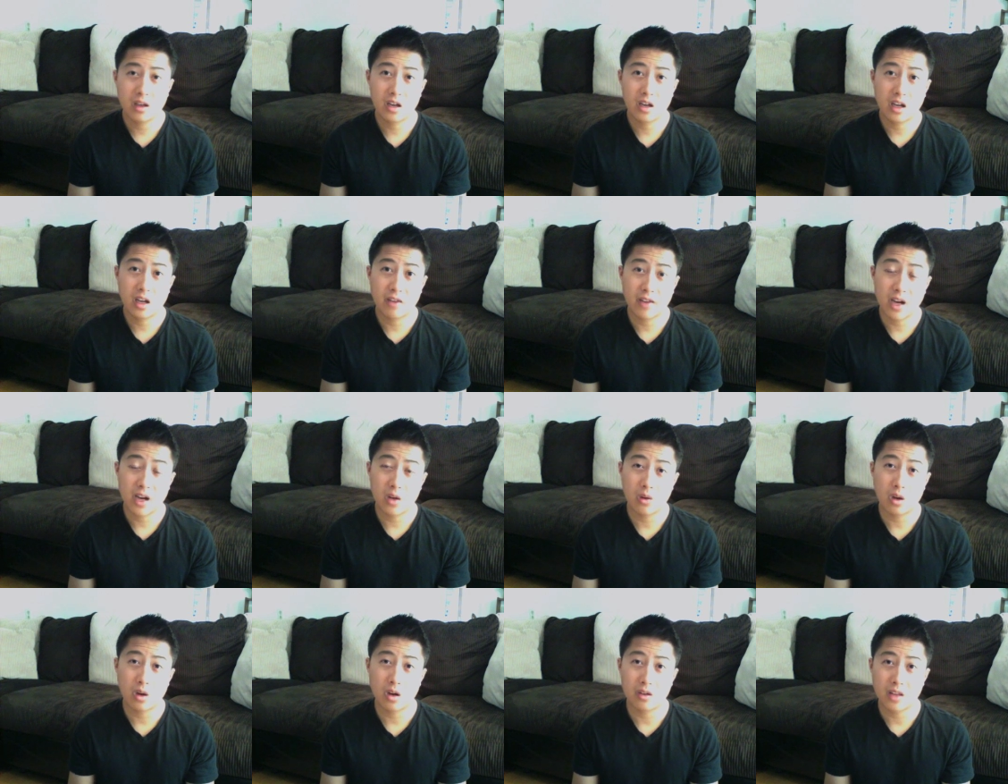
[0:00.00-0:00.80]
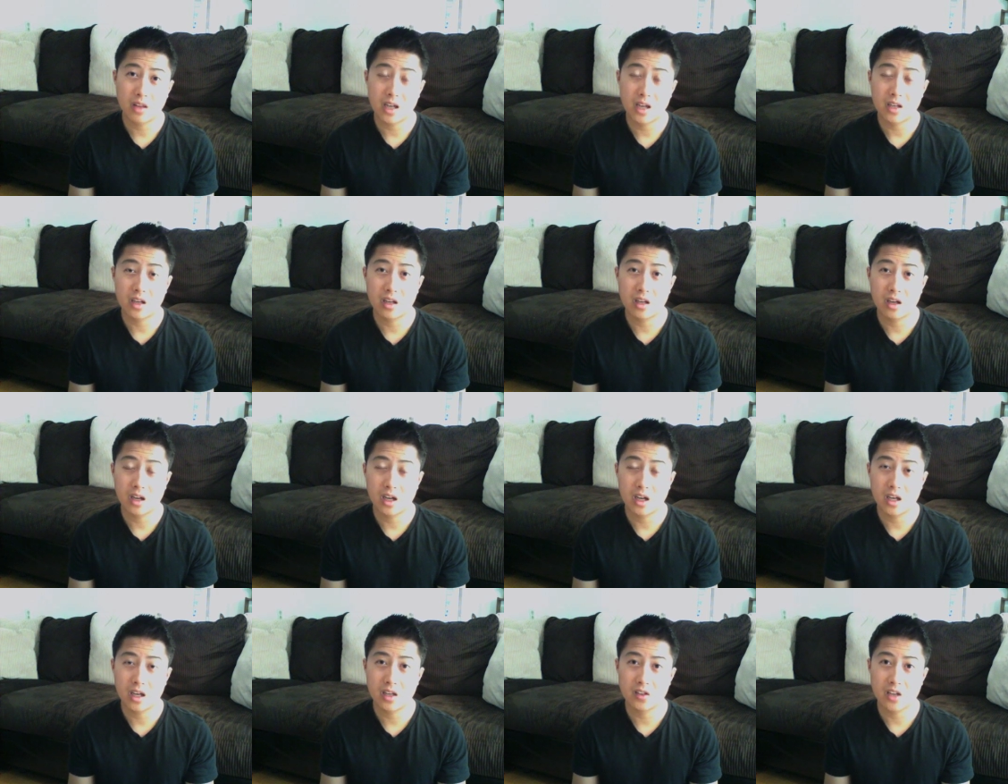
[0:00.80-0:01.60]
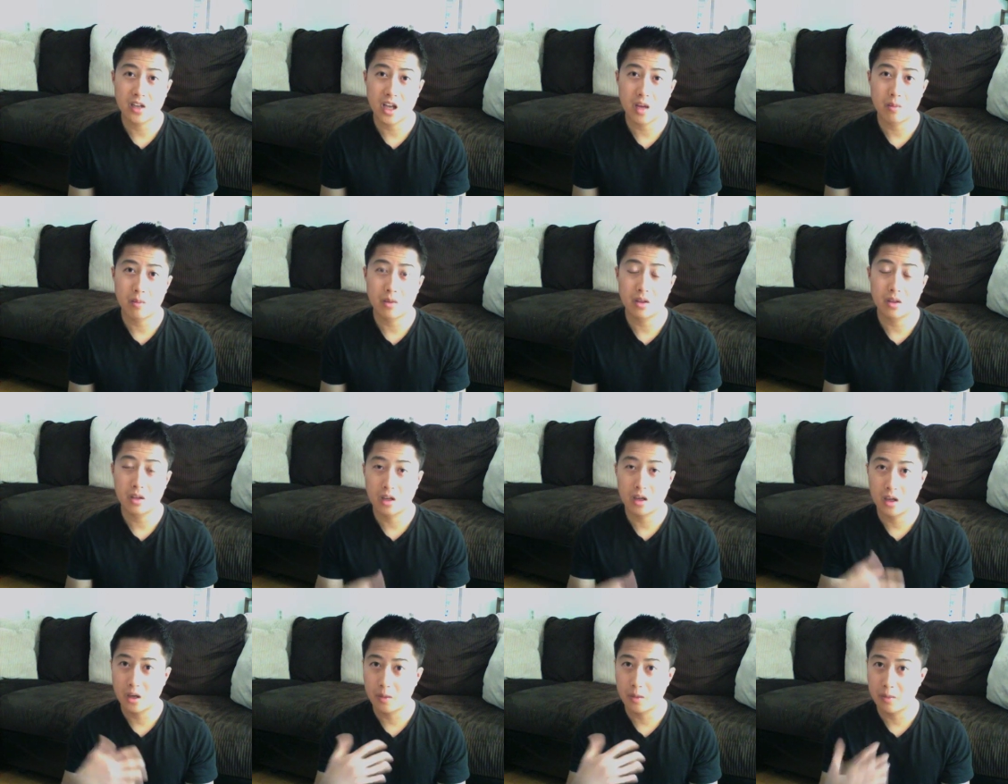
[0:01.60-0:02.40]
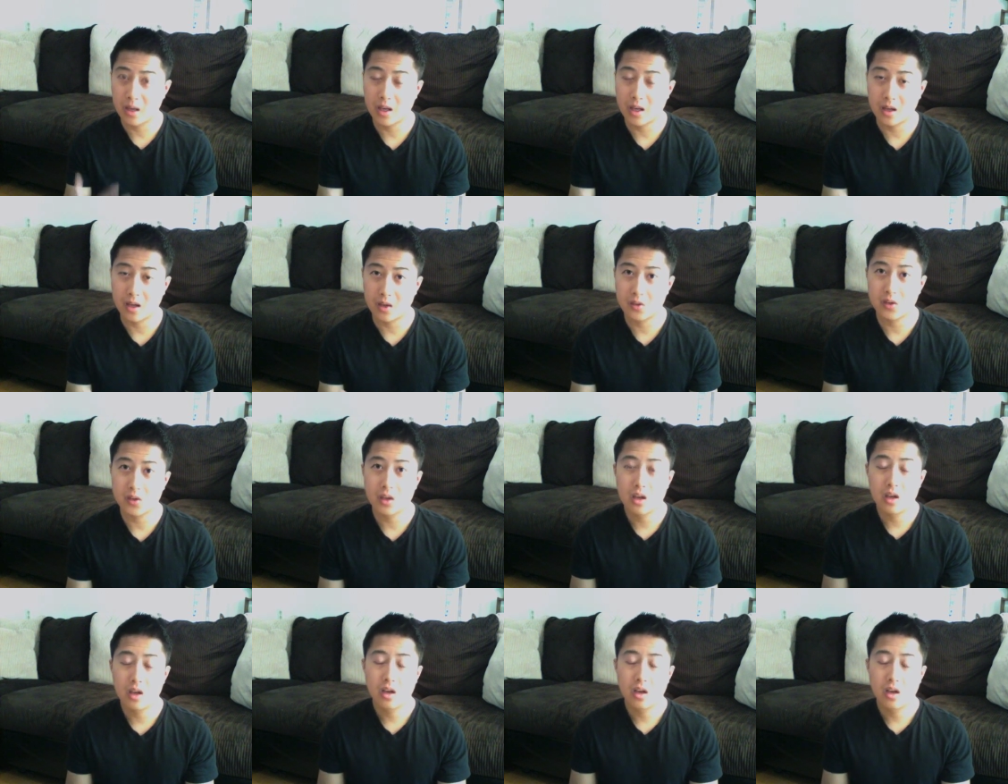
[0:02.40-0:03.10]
of how long that exam is.